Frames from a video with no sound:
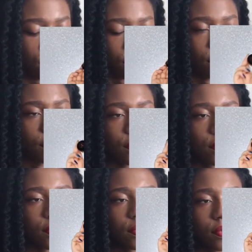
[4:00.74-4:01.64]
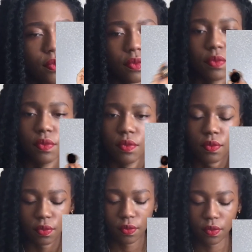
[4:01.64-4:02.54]

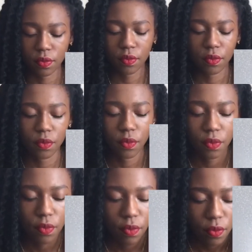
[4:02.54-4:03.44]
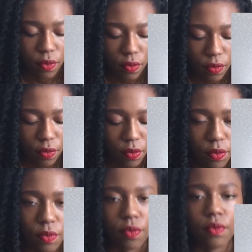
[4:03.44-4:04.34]

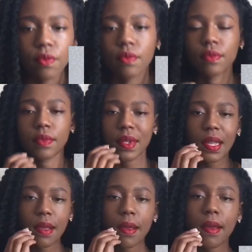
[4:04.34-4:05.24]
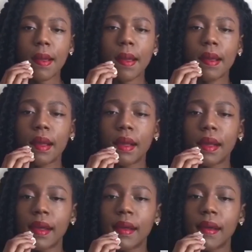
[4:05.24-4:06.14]

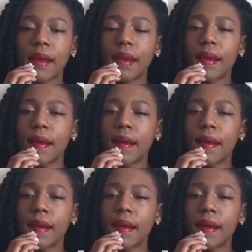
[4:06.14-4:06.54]
The person shown says nothing.